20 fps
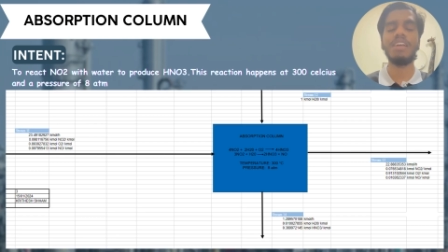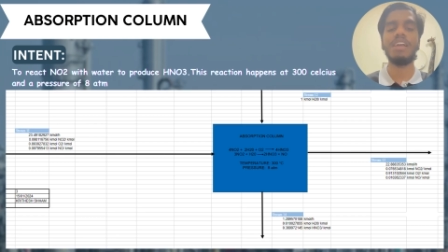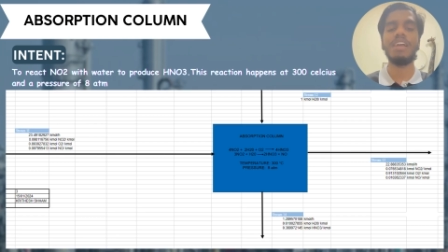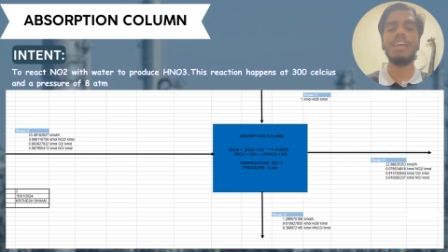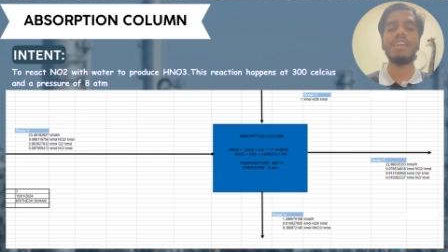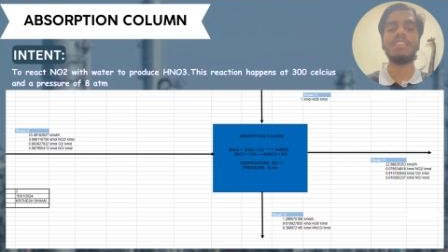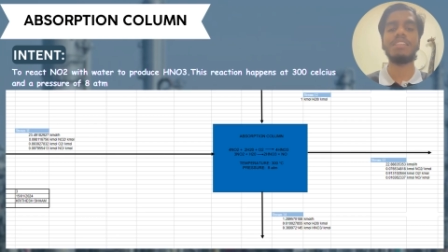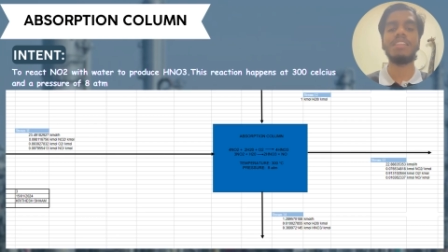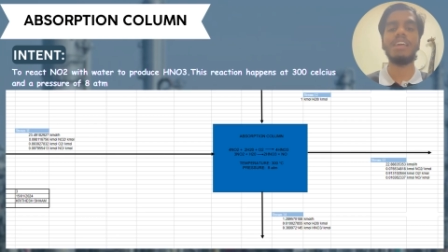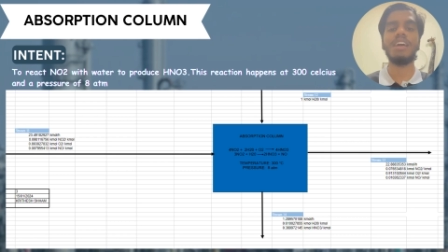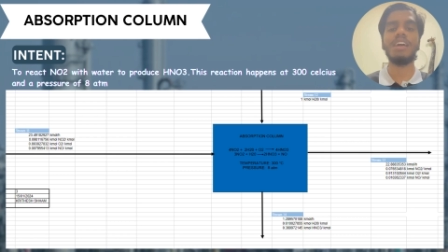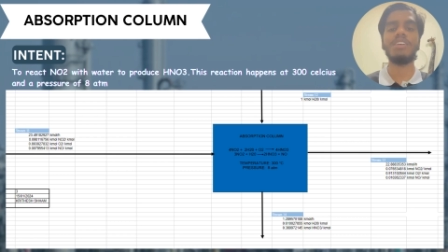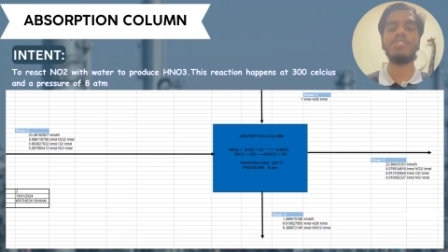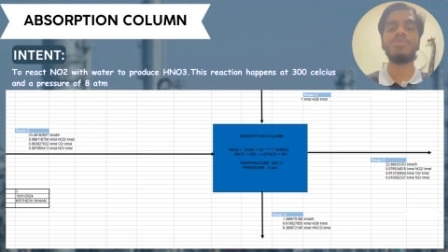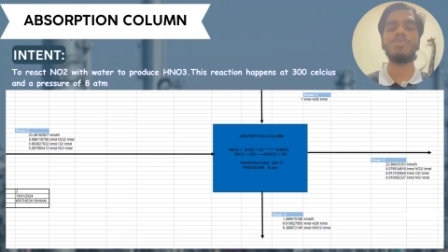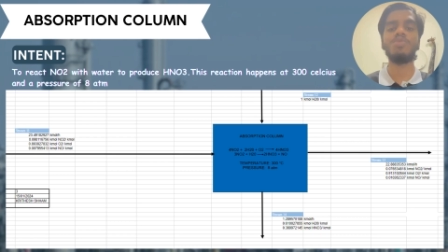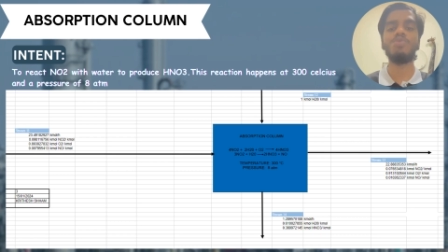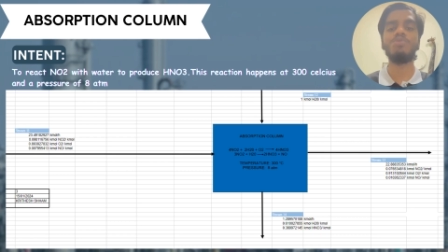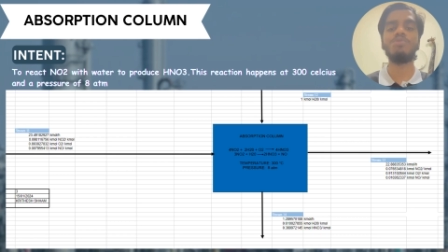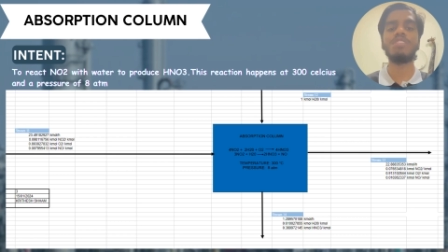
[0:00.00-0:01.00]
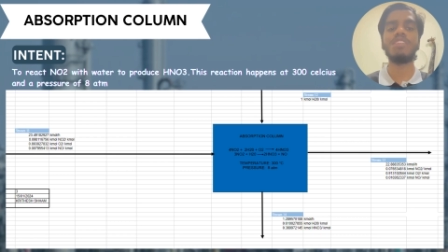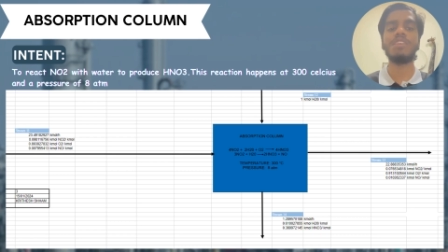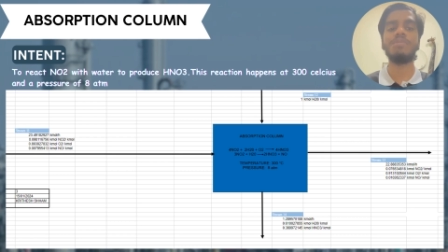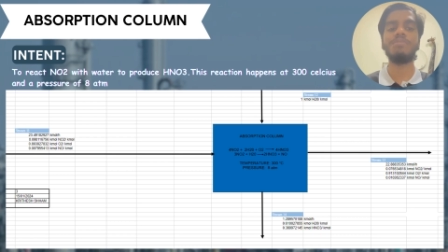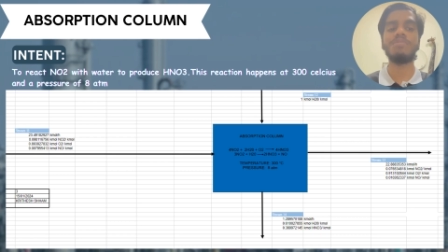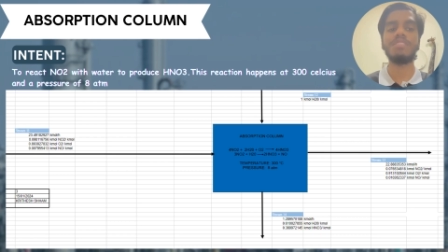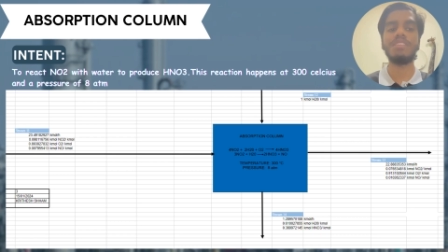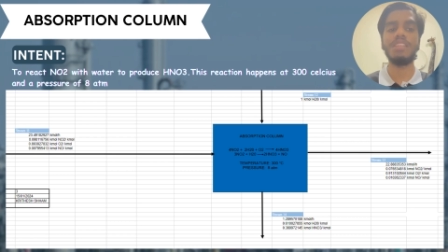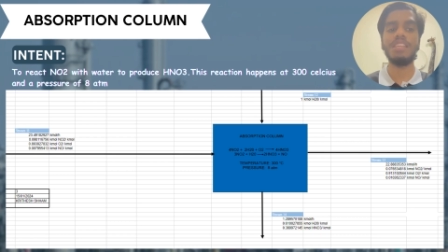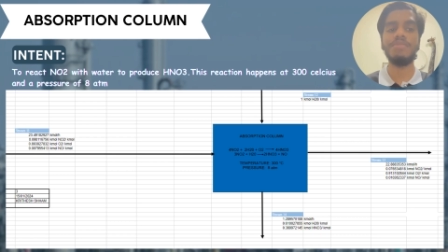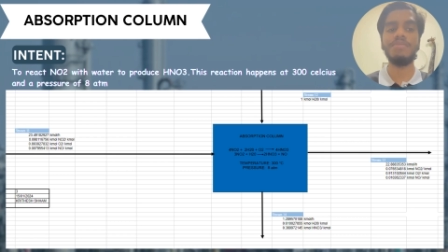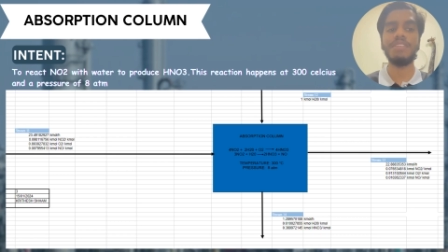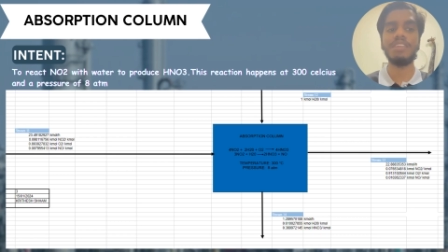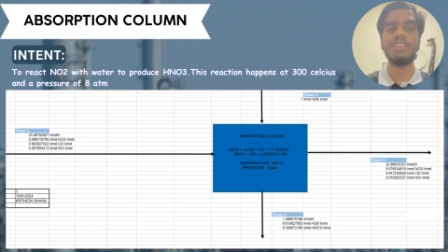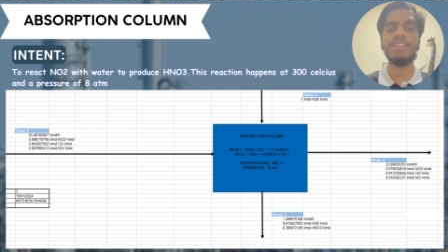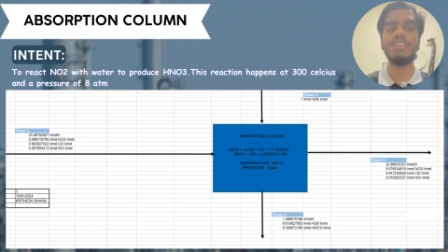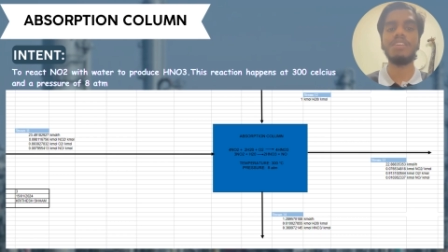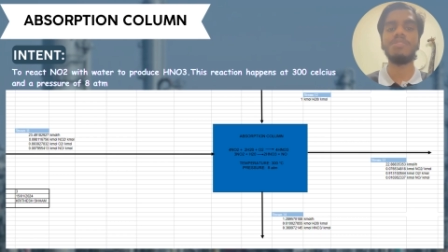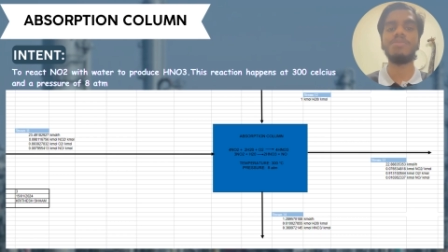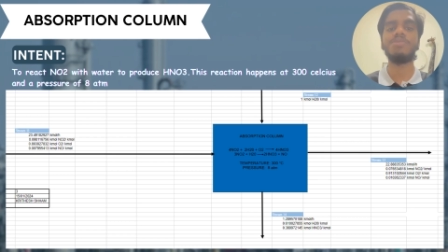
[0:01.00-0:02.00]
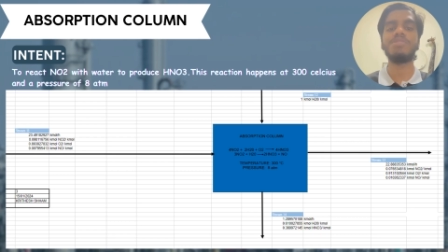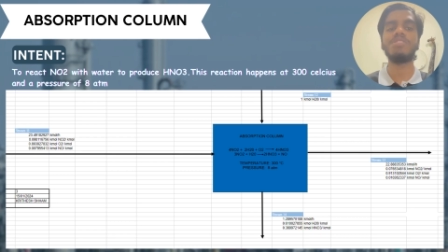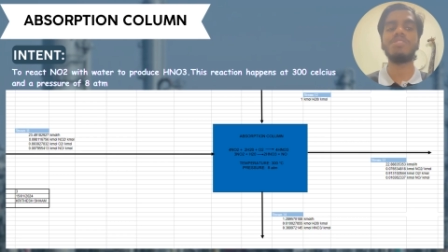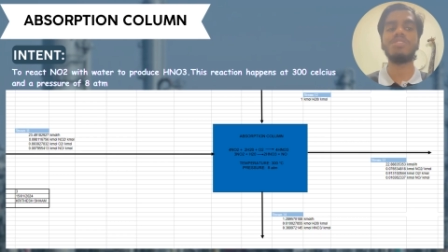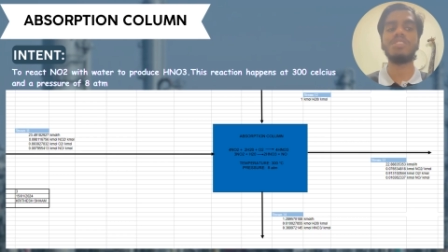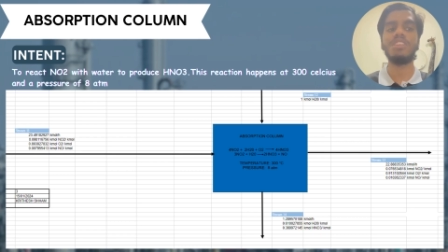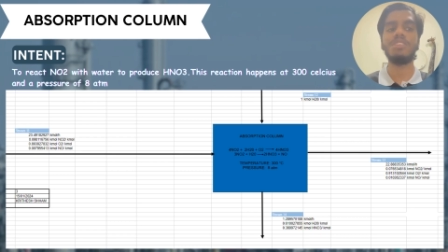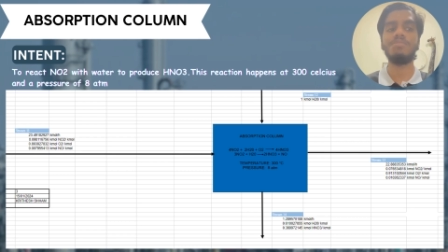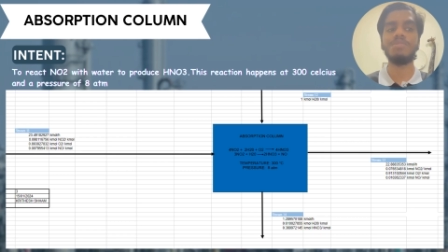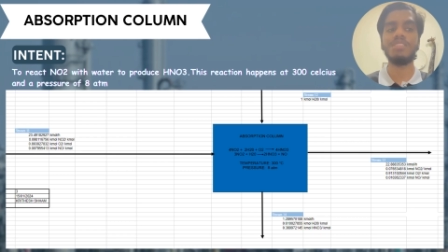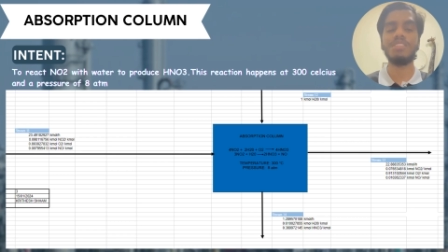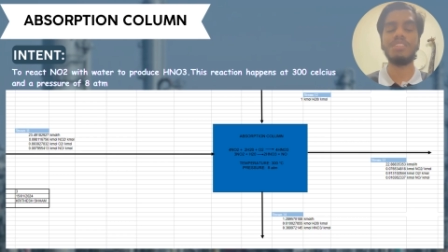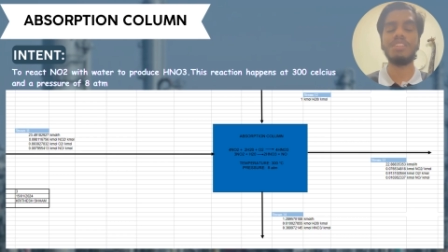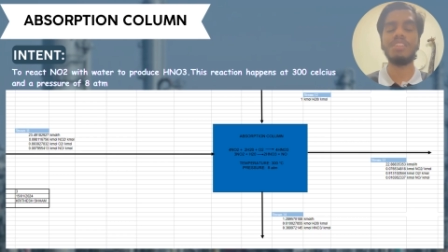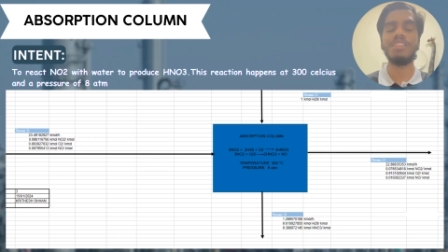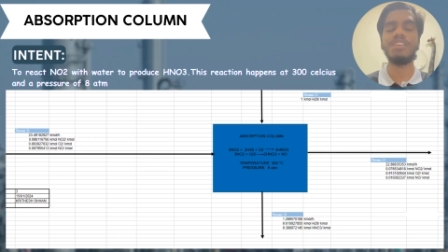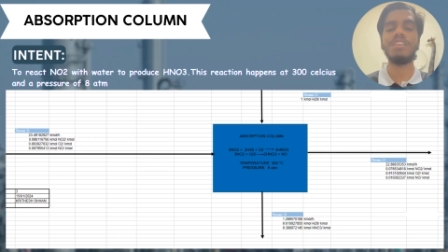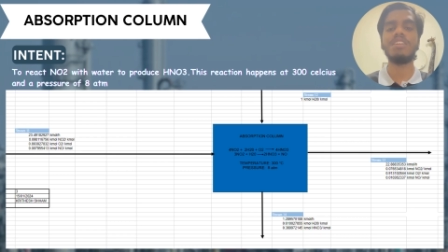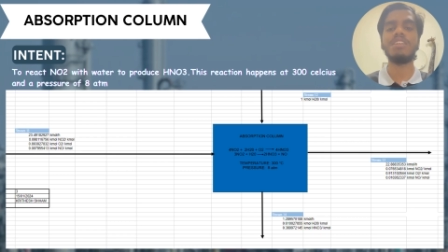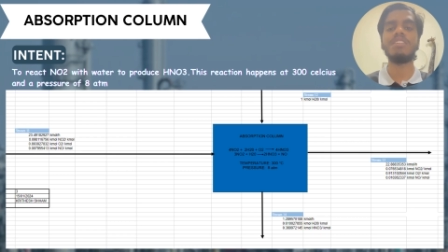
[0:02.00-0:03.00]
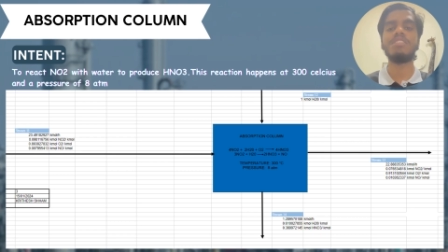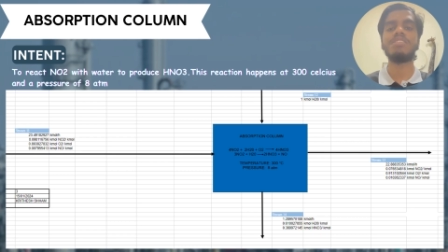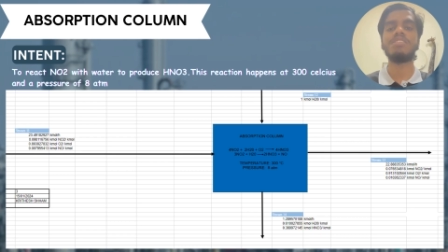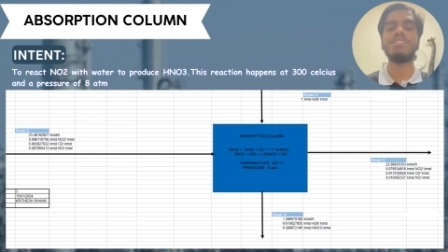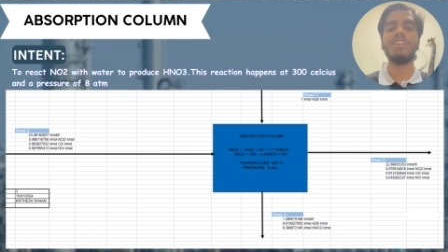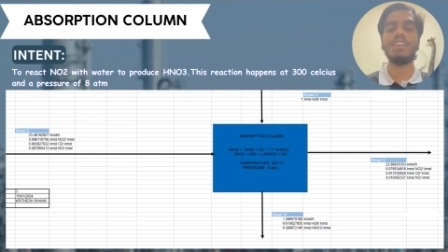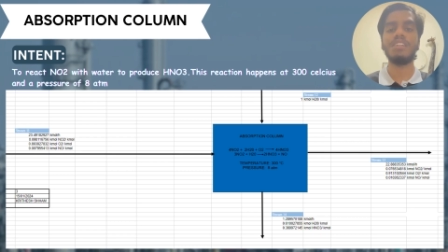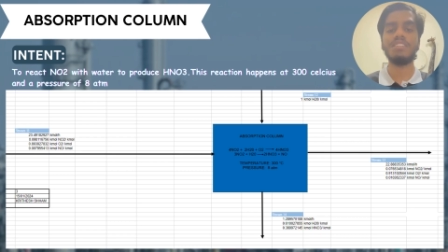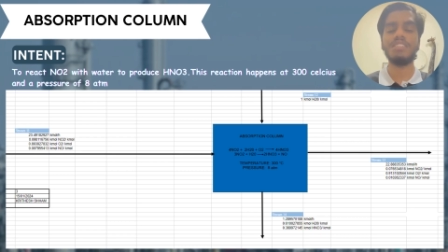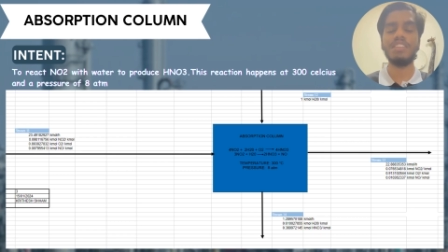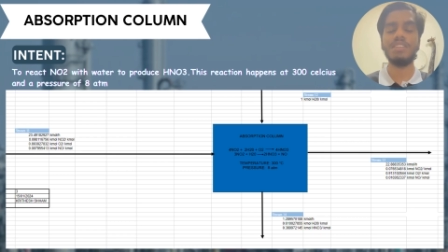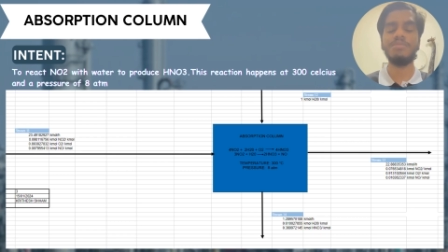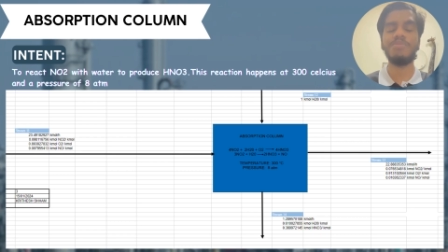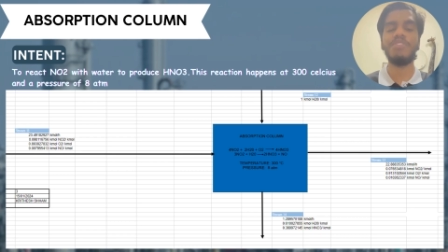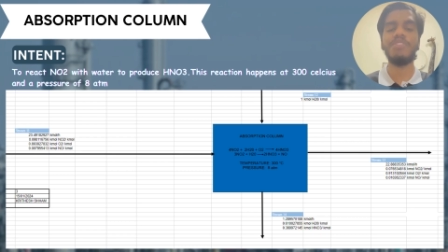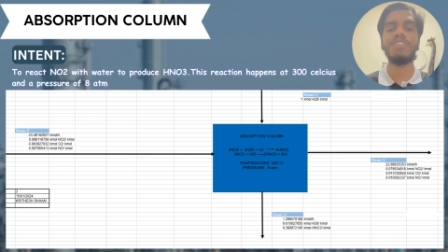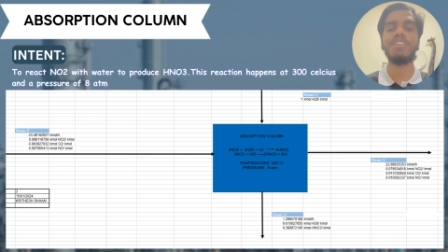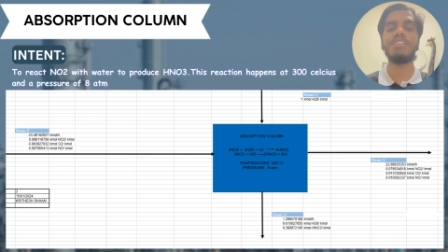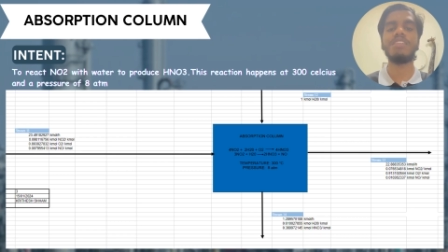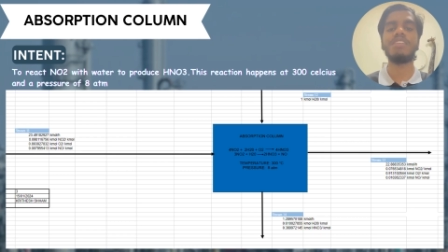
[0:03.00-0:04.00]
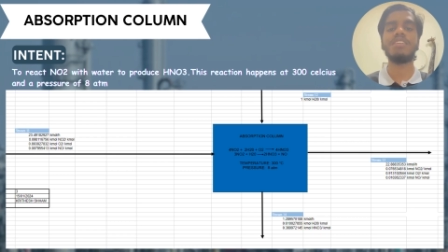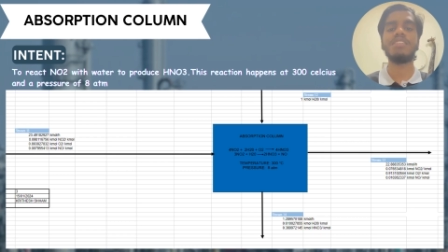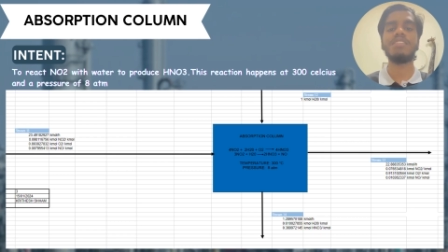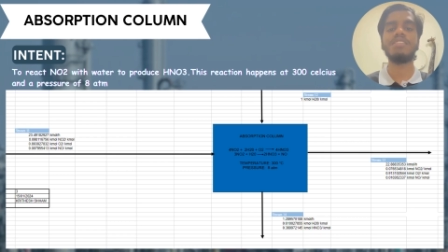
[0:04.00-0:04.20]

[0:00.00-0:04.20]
and there are 2 streams leaving, which is stream 13 and stream 14.